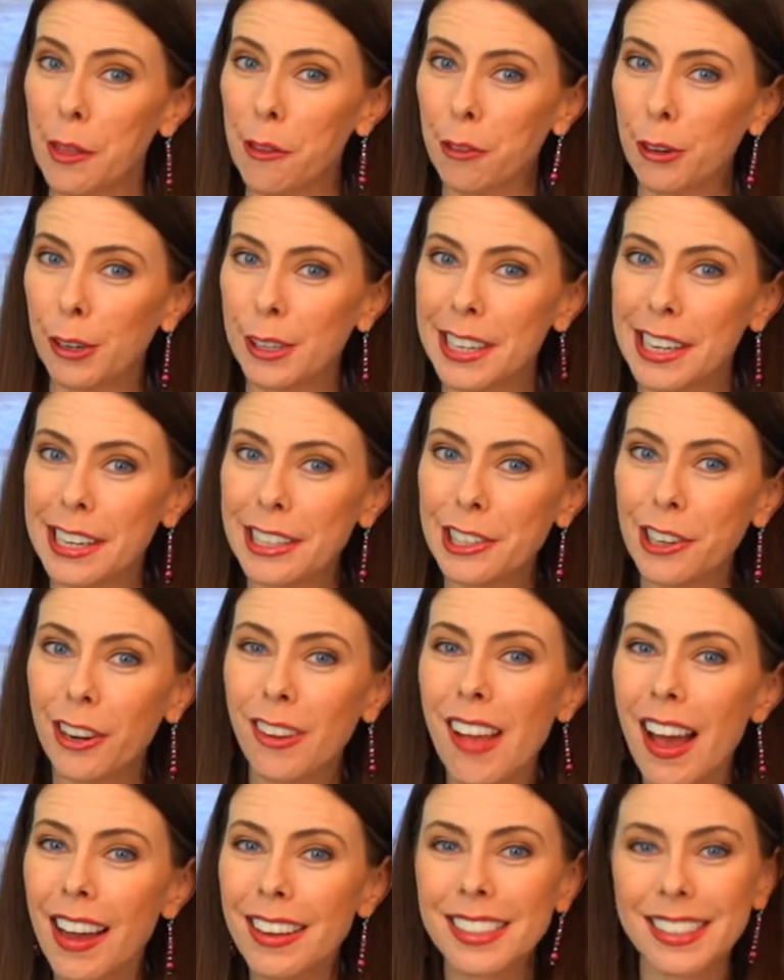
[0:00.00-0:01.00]
the fruit tea into your
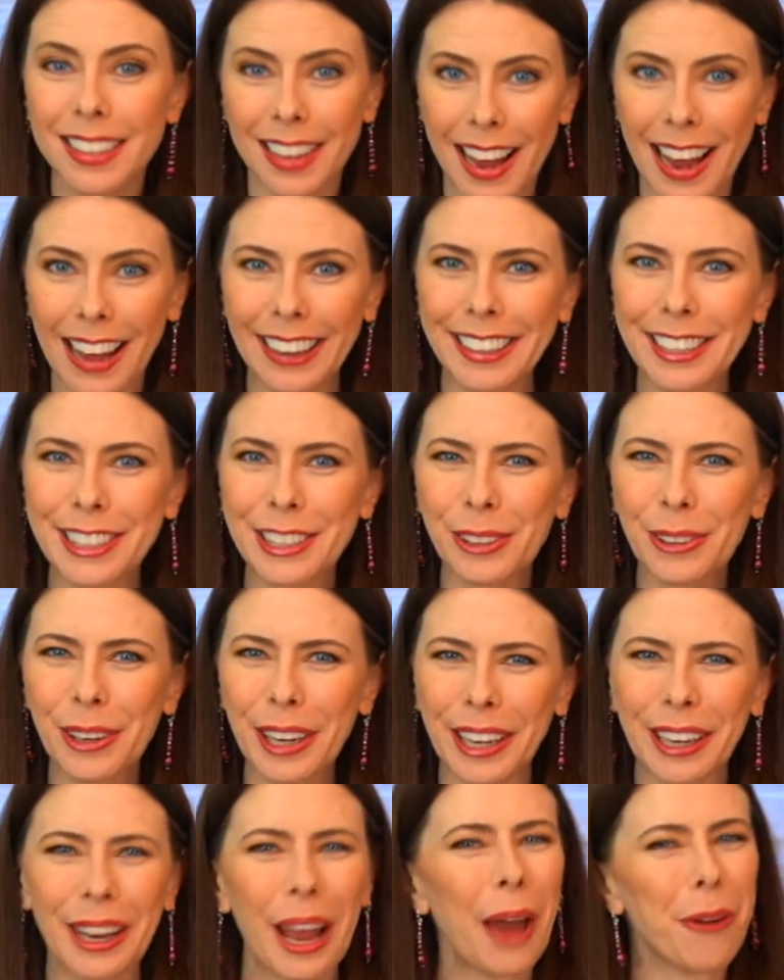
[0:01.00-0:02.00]
glass and
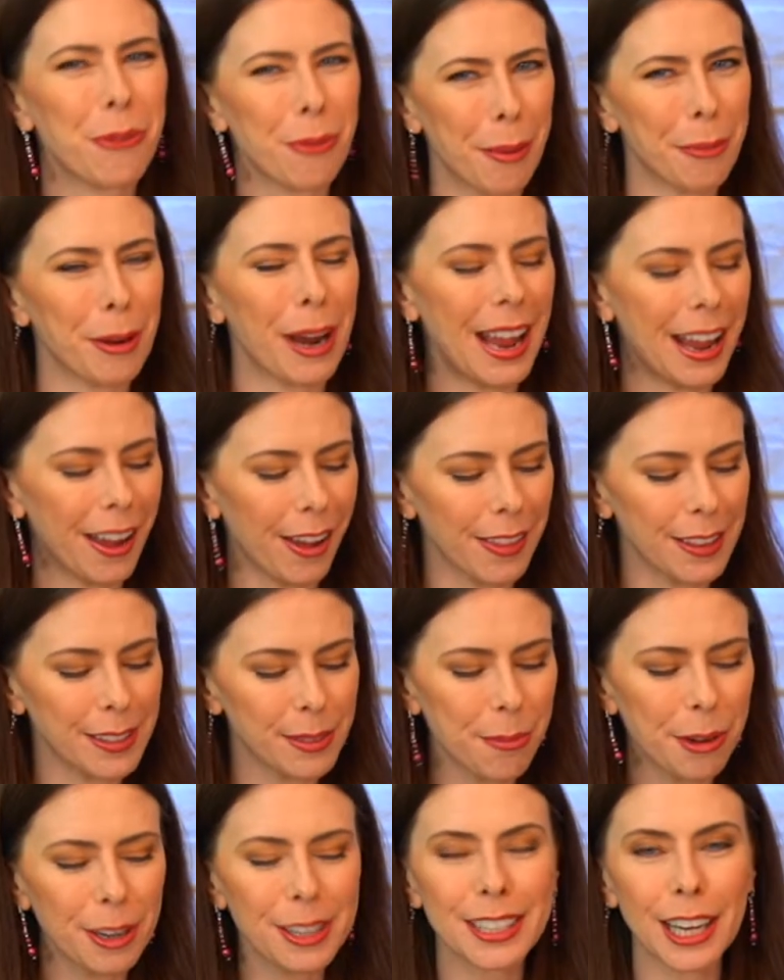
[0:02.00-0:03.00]
enjoy. And remember to hang on this
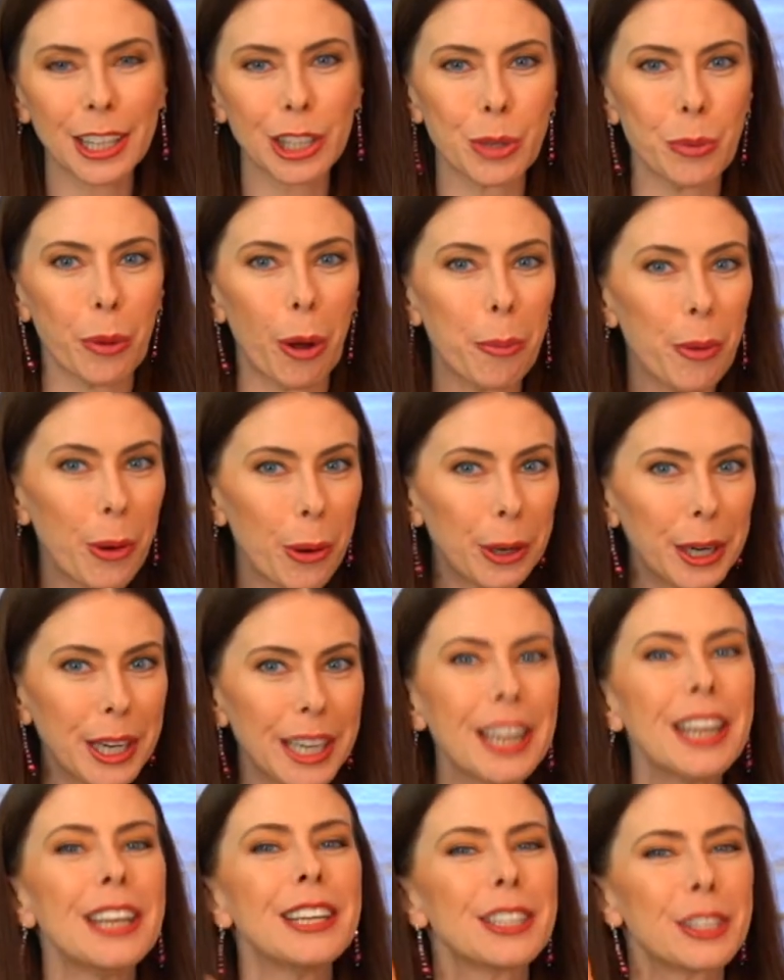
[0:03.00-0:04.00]
middle section while
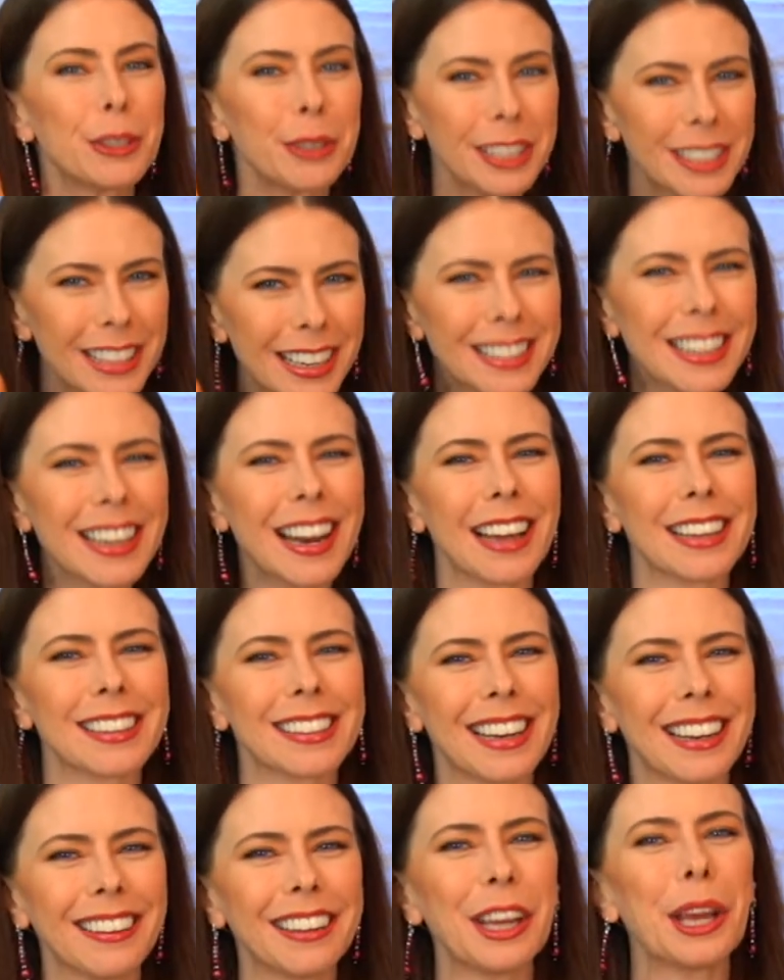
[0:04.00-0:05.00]
pouring so it doesn't
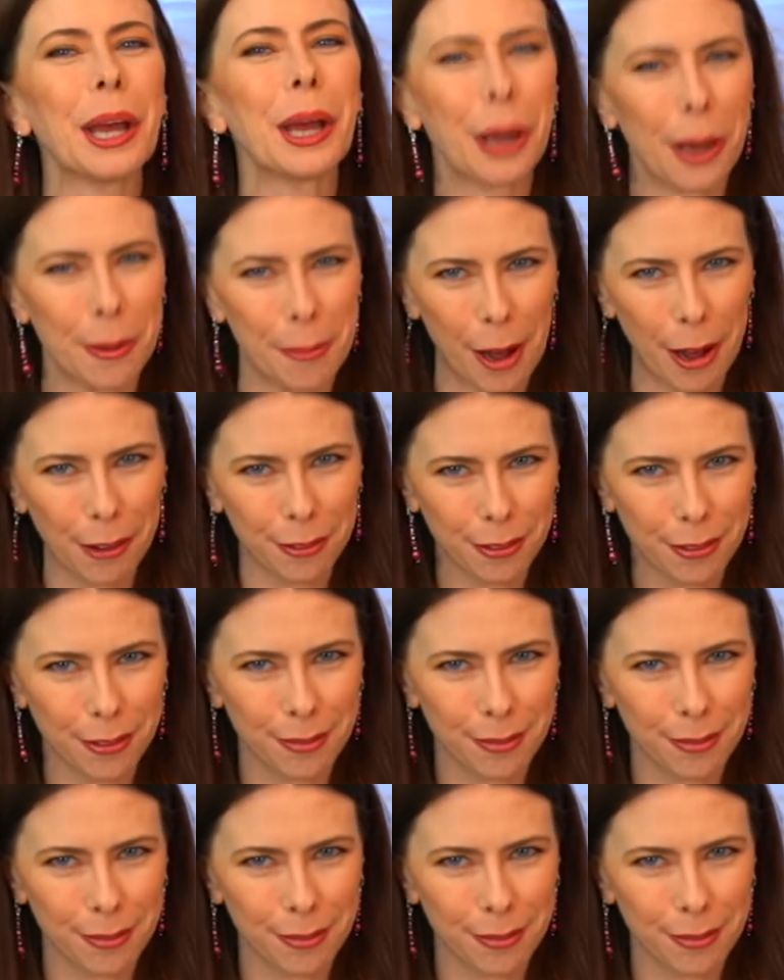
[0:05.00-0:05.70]
accidentally come off.